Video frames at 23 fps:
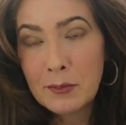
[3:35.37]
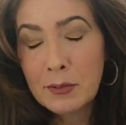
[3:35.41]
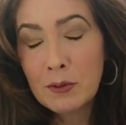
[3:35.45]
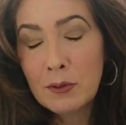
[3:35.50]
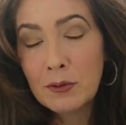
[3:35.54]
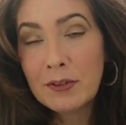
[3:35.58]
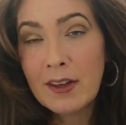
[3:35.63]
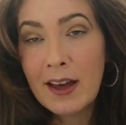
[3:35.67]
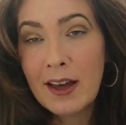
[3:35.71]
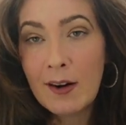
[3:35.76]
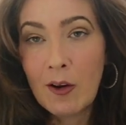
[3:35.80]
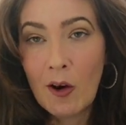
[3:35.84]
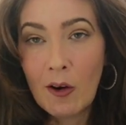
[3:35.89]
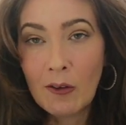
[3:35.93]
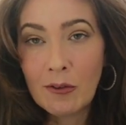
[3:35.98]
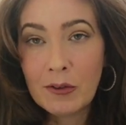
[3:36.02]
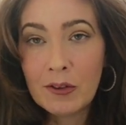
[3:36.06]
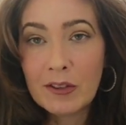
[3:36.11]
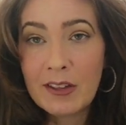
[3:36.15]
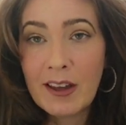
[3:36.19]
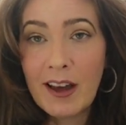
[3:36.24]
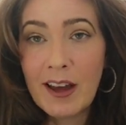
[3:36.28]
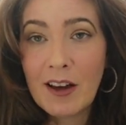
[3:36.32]
pull that
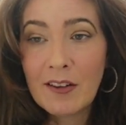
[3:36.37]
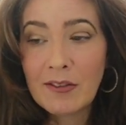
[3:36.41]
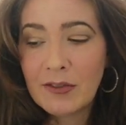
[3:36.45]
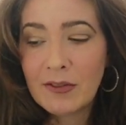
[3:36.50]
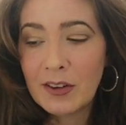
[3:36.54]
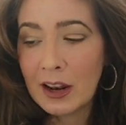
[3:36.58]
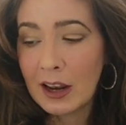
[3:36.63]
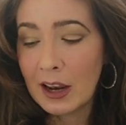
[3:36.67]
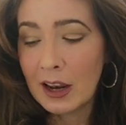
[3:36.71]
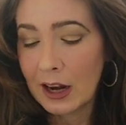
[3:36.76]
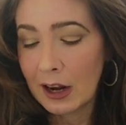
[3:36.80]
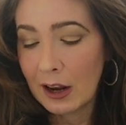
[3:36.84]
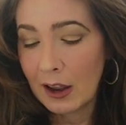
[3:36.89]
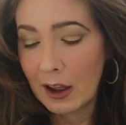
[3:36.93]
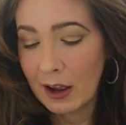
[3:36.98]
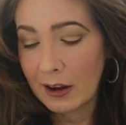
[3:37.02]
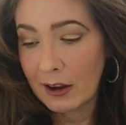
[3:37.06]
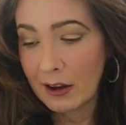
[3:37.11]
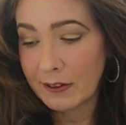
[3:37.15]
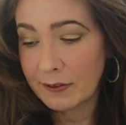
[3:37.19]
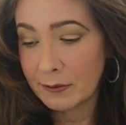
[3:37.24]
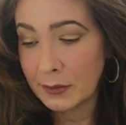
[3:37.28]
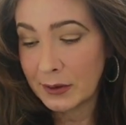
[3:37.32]
off without feeling
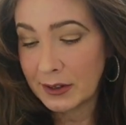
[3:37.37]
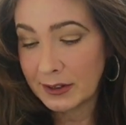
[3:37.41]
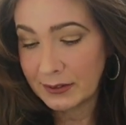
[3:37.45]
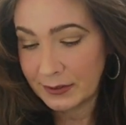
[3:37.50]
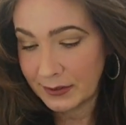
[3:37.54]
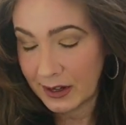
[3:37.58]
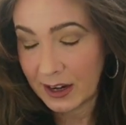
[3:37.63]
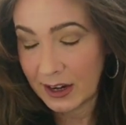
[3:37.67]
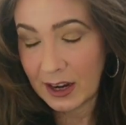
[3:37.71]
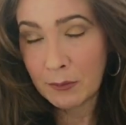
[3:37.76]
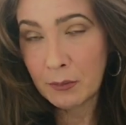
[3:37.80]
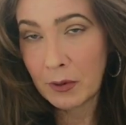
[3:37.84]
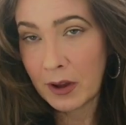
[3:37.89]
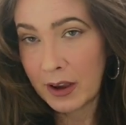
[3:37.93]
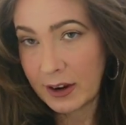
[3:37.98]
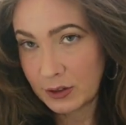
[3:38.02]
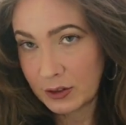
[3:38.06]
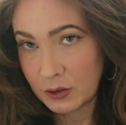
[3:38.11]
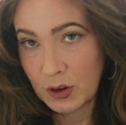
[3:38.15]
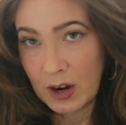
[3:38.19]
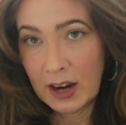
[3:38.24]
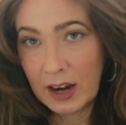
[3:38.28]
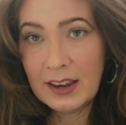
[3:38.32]
like I've been hit by
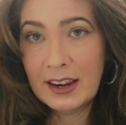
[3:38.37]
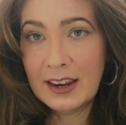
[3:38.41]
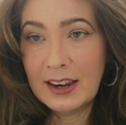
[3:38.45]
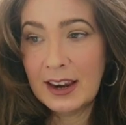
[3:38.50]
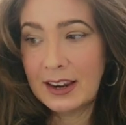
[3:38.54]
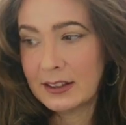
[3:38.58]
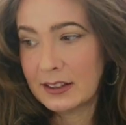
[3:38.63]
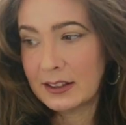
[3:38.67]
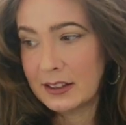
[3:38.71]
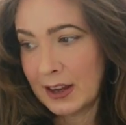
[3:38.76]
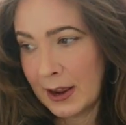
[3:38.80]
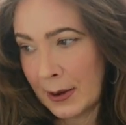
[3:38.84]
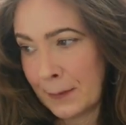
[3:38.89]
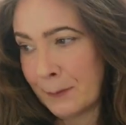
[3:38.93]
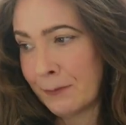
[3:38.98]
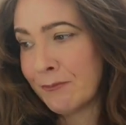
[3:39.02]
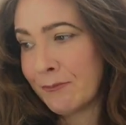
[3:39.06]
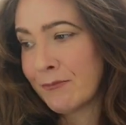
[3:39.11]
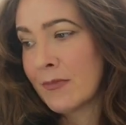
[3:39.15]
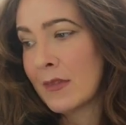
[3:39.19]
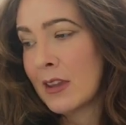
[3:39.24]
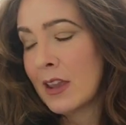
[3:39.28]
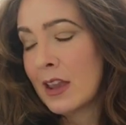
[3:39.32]
a train the next day.
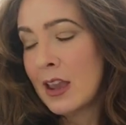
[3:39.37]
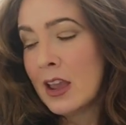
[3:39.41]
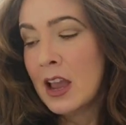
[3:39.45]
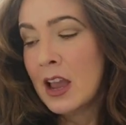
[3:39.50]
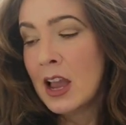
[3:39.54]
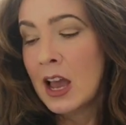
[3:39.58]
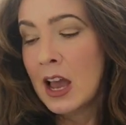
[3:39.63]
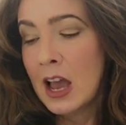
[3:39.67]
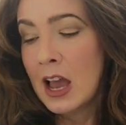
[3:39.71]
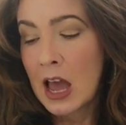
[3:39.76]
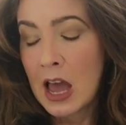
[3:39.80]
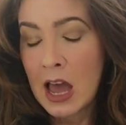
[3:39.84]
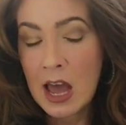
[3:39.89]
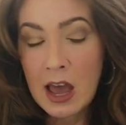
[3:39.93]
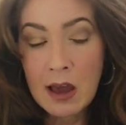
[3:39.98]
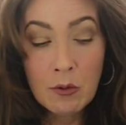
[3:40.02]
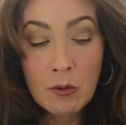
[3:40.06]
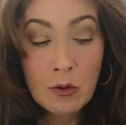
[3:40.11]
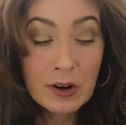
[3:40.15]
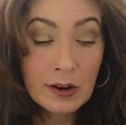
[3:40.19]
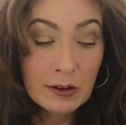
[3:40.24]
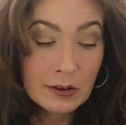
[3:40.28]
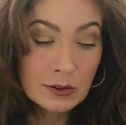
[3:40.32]

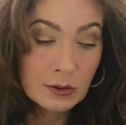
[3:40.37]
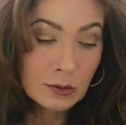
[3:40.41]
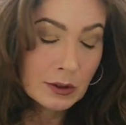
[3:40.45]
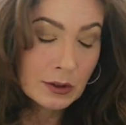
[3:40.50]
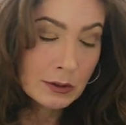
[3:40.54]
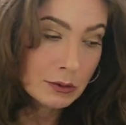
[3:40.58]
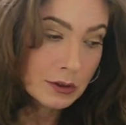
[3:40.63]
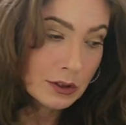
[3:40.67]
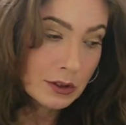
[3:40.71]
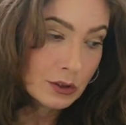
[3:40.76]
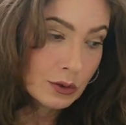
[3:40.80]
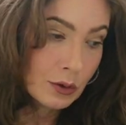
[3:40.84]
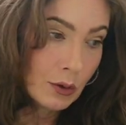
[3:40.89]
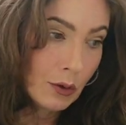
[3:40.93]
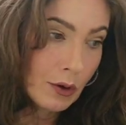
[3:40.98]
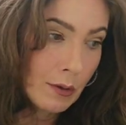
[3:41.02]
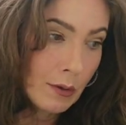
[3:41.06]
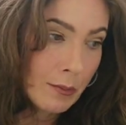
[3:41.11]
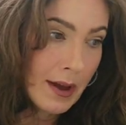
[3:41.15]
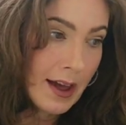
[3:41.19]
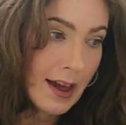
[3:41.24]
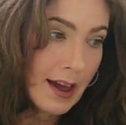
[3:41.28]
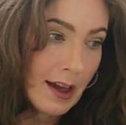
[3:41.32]
What else do I want to talk
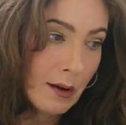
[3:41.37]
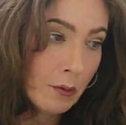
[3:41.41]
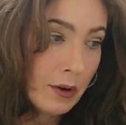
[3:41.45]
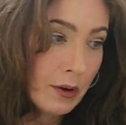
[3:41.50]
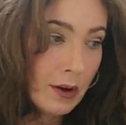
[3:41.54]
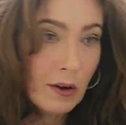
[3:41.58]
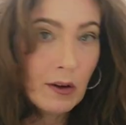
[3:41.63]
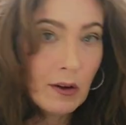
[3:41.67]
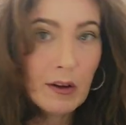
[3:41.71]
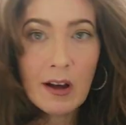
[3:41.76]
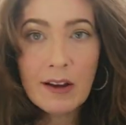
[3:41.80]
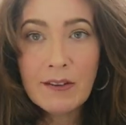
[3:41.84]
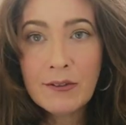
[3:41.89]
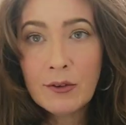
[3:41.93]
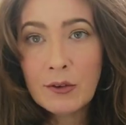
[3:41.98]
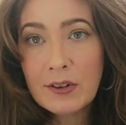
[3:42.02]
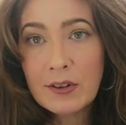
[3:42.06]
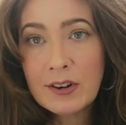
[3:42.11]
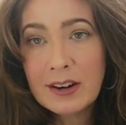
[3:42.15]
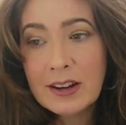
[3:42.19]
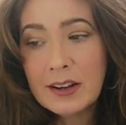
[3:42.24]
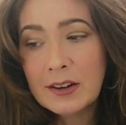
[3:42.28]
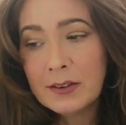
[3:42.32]
about? Well, I've
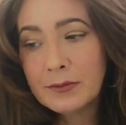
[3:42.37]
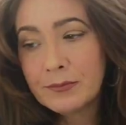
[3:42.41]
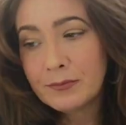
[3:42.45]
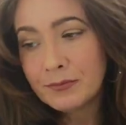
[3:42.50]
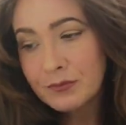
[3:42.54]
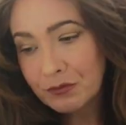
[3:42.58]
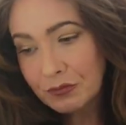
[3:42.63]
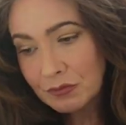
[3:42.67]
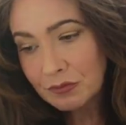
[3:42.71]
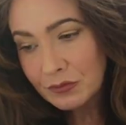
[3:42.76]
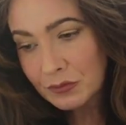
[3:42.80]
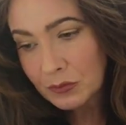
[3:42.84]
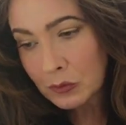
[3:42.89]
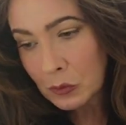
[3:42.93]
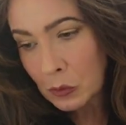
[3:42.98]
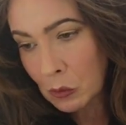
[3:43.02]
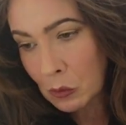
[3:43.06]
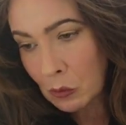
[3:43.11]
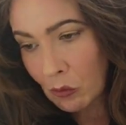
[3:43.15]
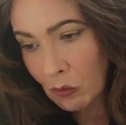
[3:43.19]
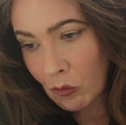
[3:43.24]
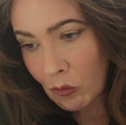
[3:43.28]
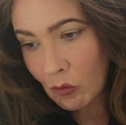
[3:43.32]
already
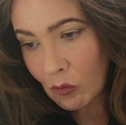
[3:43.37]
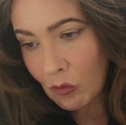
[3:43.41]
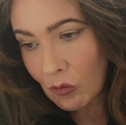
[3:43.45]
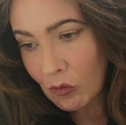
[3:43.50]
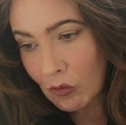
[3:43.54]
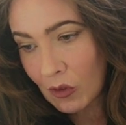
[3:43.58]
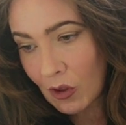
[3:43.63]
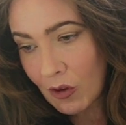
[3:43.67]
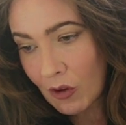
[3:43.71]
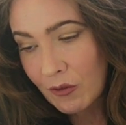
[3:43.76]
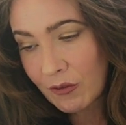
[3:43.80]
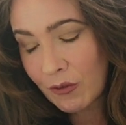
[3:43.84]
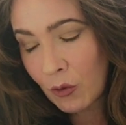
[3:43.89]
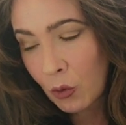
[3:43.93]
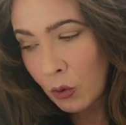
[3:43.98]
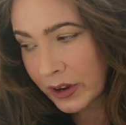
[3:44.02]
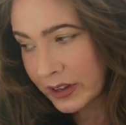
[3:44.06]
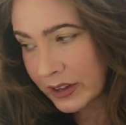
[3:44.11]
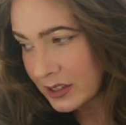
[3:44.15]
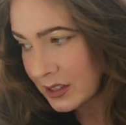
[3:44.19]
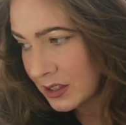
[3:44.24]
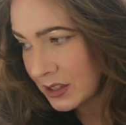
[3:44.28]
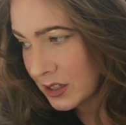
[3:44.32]

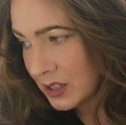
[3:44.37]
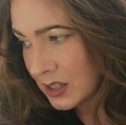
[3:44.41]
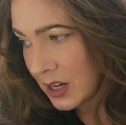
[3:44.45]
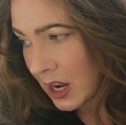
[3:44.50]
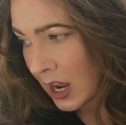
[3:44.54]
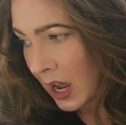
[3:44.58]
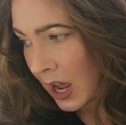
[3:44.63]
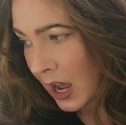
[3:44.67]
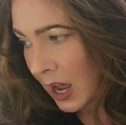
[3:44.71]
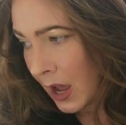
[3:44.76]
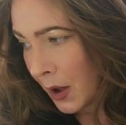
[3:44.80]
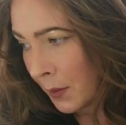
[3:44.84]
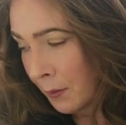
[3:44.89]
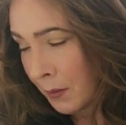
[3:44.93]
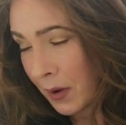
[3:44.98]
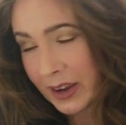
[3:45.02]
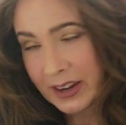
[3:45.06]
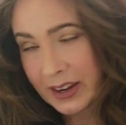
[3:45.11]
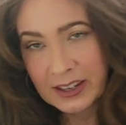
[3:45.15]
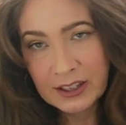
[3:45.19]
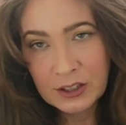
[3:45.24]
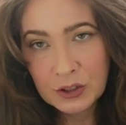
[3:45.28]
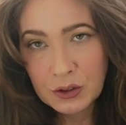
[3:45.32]
voiced
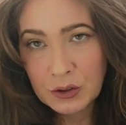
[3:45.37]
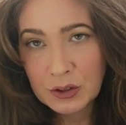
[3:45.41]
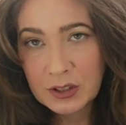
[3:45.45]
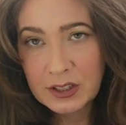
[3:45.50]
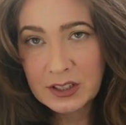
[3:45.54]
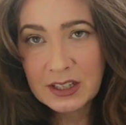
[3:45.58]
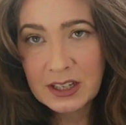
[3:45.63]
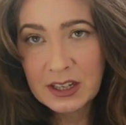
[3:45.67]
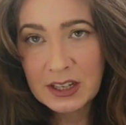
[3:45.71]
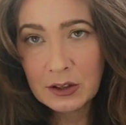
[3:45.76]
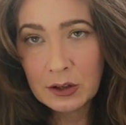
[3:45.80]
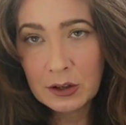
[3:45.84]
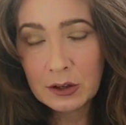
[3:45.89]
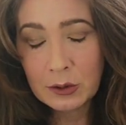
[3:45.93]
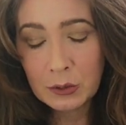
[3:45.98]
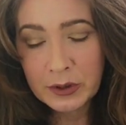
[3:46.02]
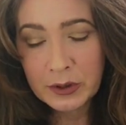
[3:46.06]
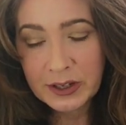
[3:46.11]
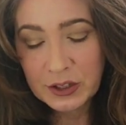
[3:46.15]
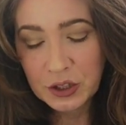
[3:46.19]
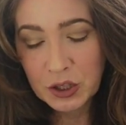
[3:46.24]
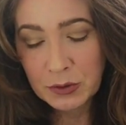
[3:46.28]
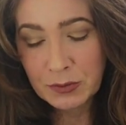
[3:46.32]
my interest in the
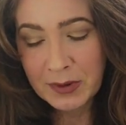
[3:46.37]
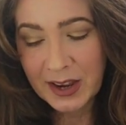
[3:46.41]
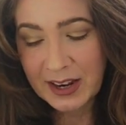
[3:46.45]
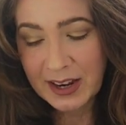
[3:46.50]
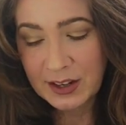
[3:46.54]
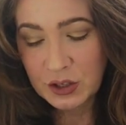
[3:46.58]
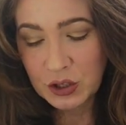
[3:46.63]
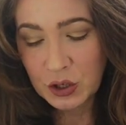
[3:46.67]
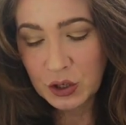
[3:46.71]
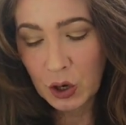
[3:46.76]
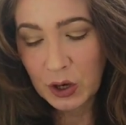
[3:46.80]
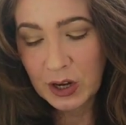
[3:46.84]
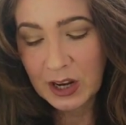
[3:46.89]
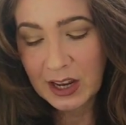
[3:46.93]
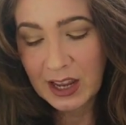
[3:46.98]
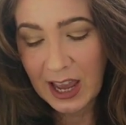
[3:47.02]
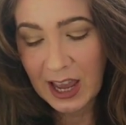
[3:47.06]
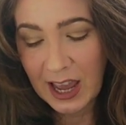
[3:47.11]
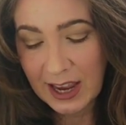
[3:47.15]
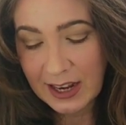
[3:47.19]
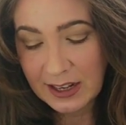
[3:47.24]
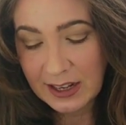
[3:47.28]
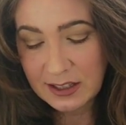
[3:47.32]
Luigi Mangione
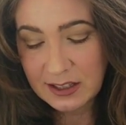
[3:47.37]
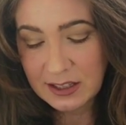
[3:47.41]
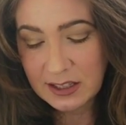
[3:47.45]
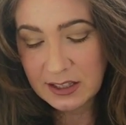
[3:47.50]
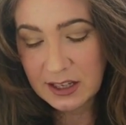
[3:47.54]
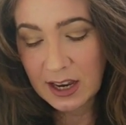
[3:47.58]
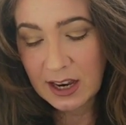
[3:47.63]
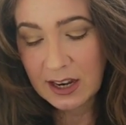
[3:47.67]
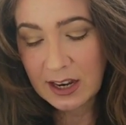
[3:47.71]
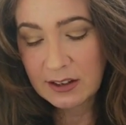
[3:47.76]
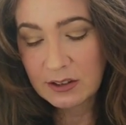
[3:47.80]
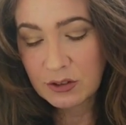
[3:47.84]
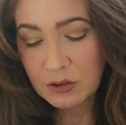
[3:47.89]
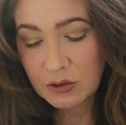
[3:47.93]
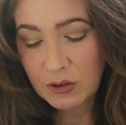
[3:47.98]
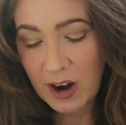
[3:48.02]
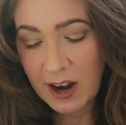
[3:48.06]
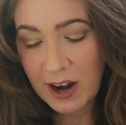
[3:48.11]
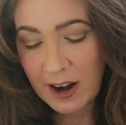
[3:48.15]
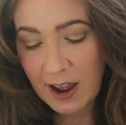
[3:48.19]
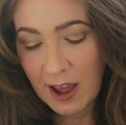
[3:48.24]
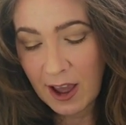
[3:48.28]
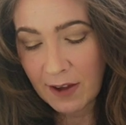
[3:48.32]
case, and
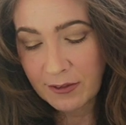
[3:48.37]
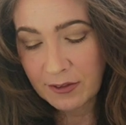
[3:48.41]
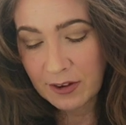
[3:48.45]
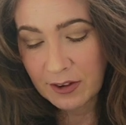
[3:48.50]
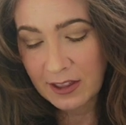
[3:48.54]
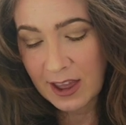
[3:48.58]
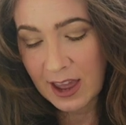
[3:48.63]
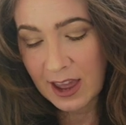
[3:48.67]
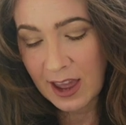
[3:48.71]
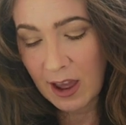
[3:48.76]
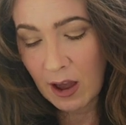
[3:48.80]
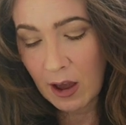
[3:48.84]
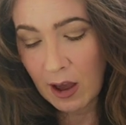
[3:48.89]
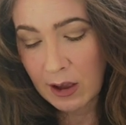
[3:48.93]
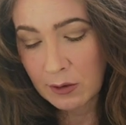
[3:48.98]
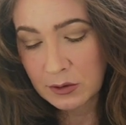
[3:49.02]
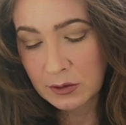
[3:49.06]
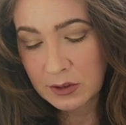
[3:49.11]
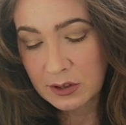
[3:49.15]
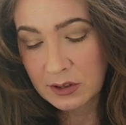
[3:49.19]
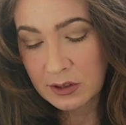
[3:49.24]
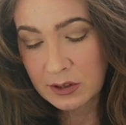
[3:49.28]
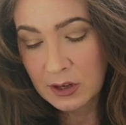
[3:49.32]
straight after that I
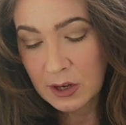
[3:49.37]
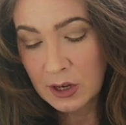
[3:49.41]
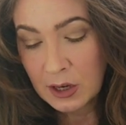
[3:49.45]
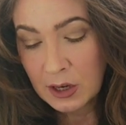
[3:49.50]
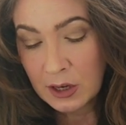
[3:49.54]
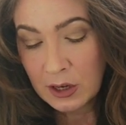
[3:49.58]
was